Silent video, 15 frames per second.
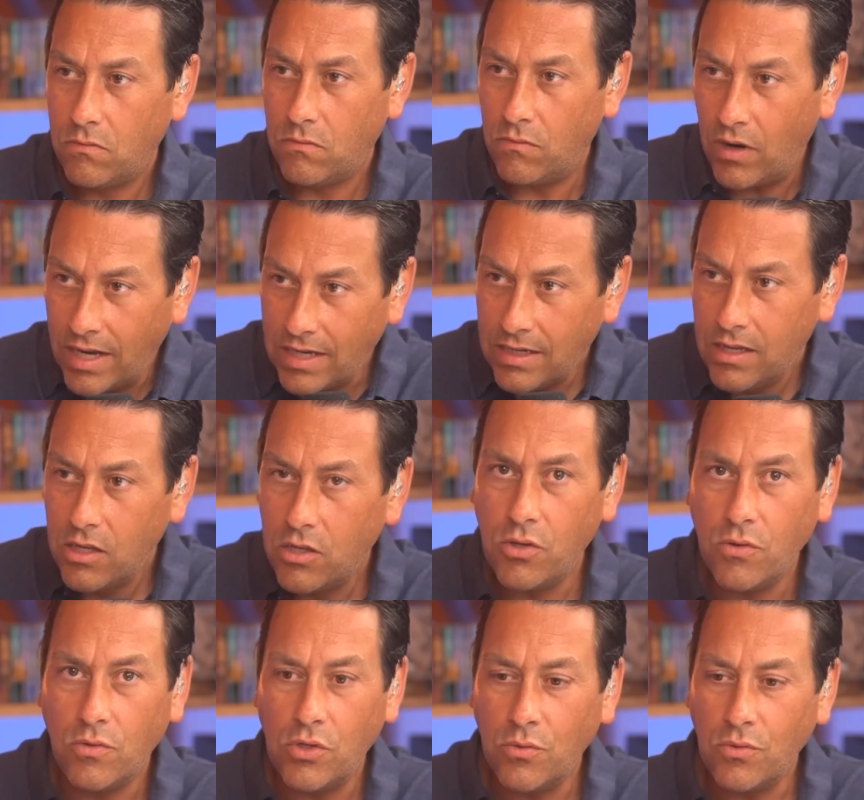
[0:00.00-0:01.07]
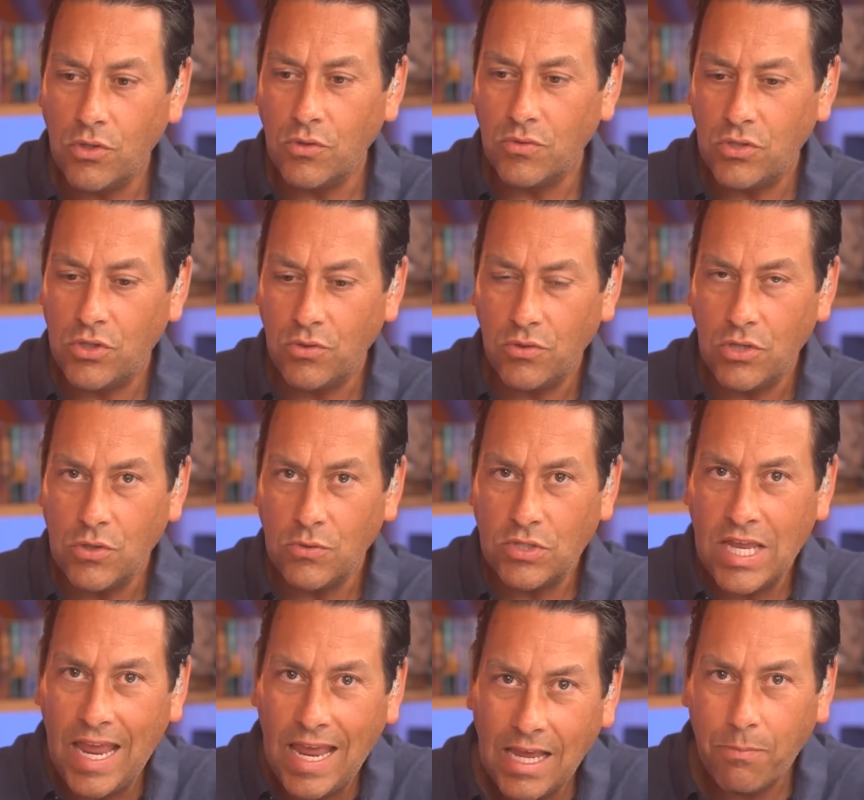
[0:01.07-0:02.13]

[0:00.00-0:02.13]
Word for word: right? Yes, you, you, no, they you, never you, do you take